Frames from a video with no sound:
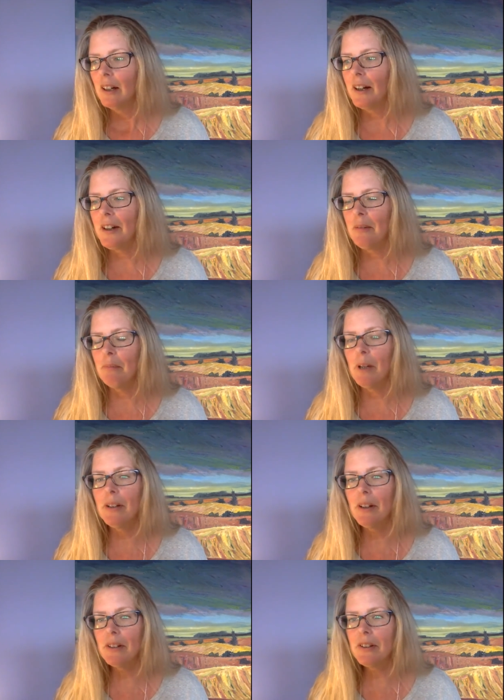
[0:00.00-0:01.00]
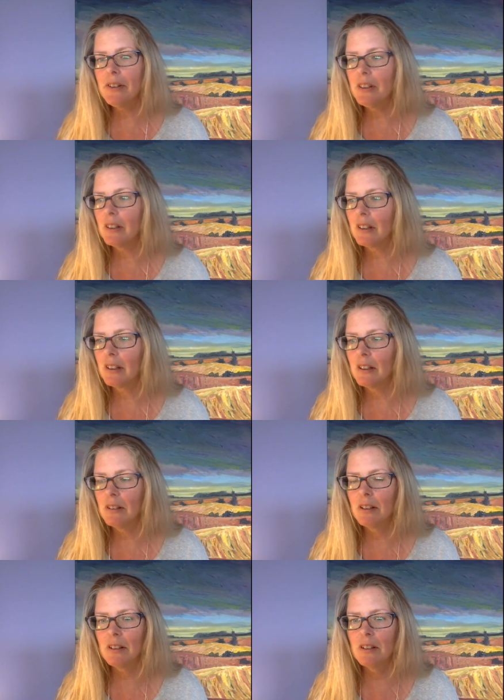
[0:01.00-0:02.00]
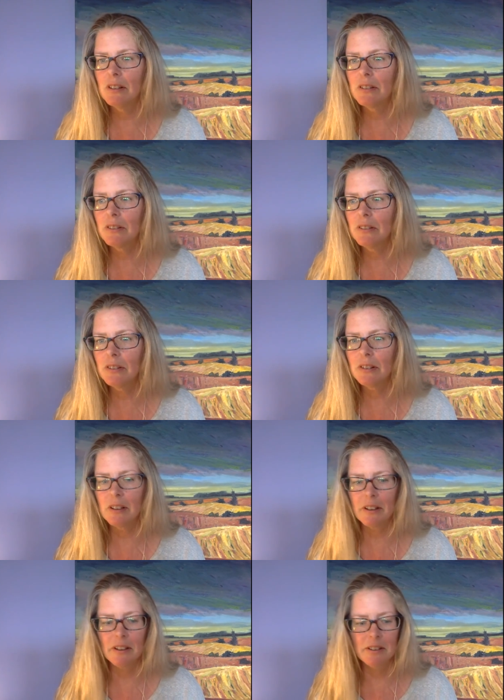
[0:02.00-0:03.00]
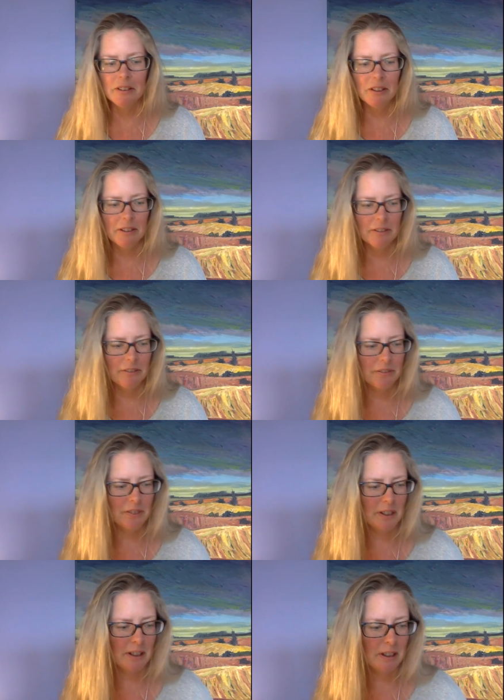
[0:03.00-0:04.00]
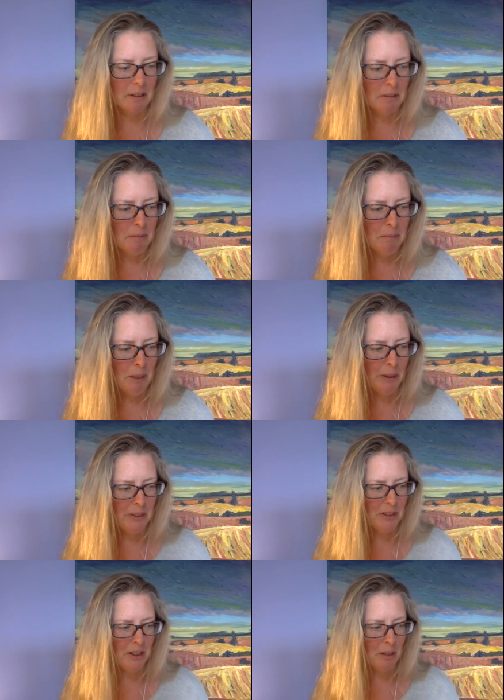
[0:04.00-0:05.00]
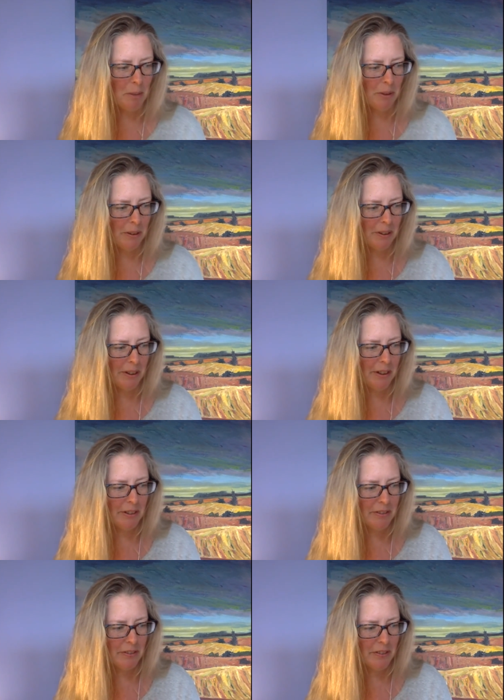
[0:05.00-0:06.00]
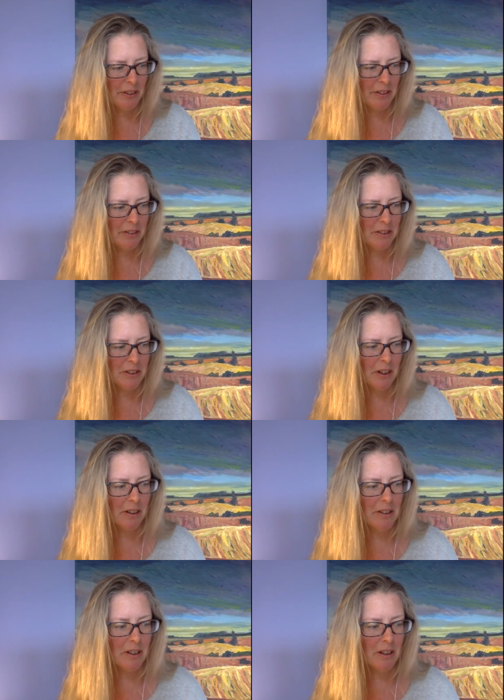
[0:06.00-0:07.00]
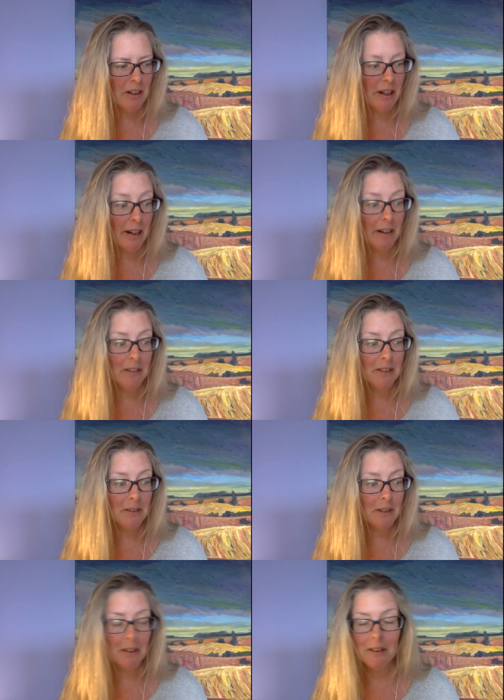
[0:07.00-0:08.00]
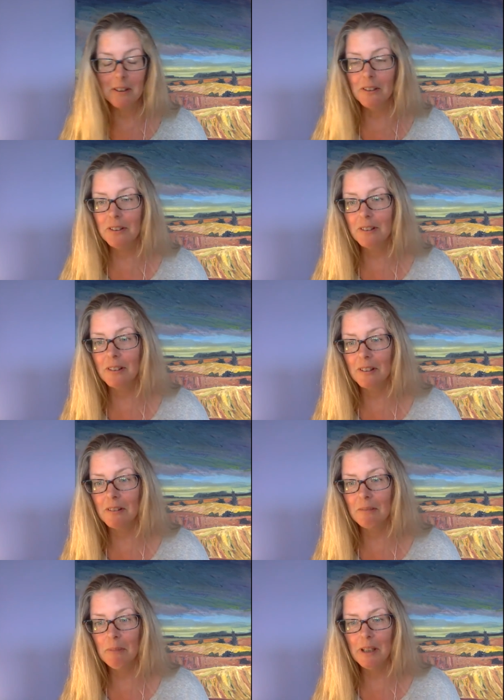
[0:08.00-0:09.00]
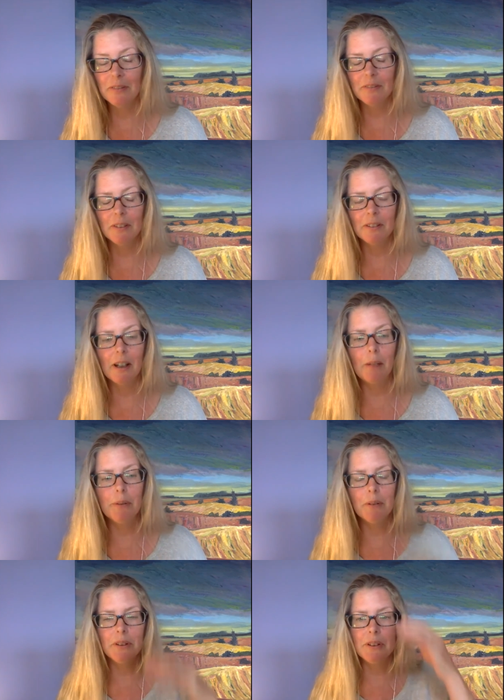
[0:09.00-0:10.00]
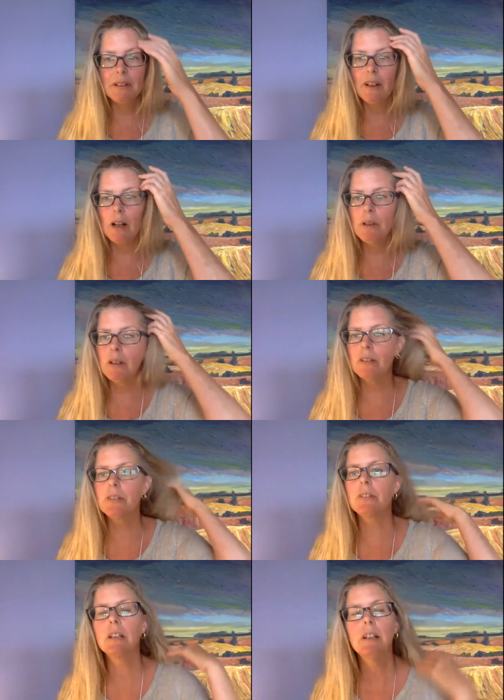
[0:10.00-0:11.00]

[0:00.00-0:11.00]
Another thing you can use, and if Paul's example of the scholar there had something like this that might have helped with the sloppiness,